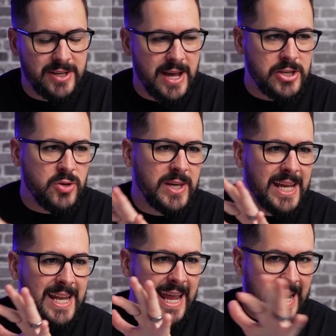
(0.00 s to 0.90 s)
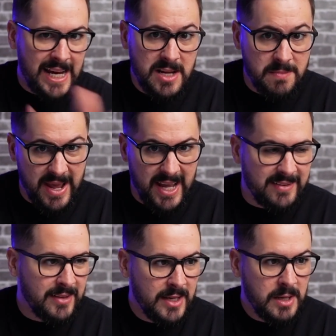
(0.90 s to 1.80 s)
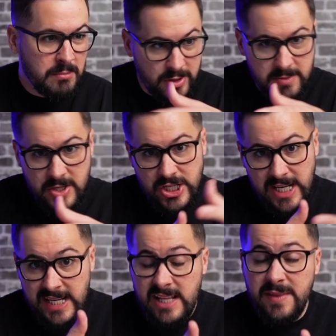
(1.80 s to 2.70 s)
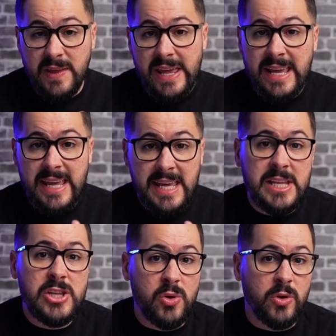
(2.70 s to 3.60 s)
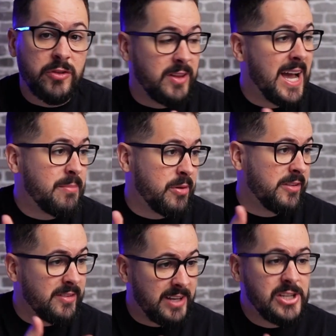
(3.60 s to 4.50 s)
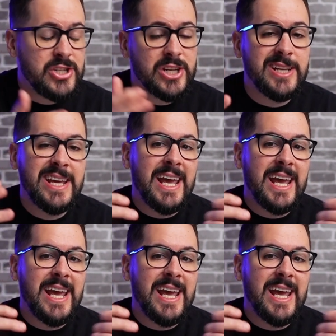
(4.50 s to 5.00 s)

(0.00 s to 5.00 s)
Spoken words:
Now you can animate pretty much anything in your slide presentation,